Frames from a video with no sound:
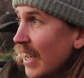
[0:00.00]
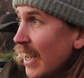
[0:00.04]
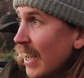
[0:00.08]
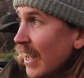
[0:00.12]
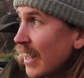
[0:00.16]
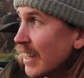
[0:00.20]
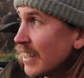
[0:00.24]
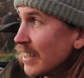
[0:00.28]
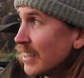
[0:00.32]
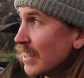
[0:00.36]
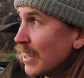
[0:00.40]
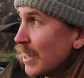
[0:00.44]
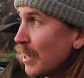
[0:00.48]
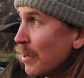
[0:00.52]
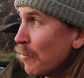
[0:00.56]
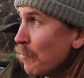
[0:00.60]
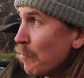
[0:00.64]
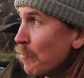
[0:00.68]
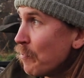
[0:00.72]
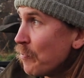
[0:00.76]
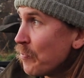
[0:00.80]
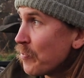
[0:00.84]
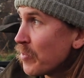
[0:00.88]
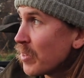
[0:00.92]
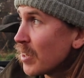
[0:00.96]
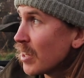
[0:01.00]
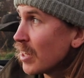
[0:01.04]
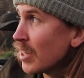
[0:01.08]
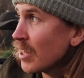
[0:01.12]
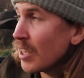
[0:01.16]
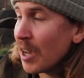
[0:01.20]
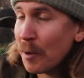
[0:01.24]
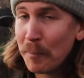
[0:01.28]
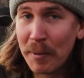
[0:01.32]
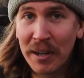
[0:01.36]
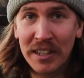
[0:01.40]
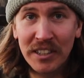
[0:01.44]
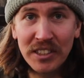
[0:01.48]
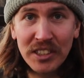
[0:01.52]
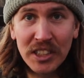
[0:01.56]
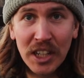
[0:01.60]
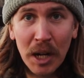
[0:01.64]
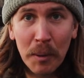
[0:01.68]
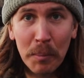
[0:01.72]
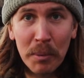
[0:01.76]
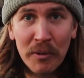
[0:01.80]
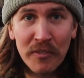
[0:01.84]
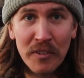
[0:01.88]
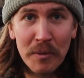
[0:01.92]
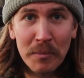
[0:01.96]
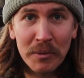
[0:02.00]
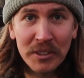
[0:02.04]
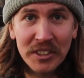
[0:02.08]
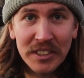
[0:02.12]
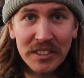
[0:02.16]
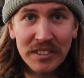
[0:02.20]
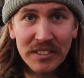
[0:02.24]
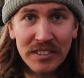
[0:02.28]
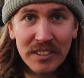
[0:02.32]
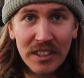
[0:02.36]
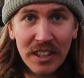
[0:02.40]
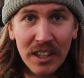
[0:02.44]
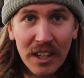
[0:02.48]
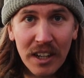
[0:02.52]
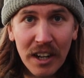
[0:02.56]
And um, I managed a couple of images.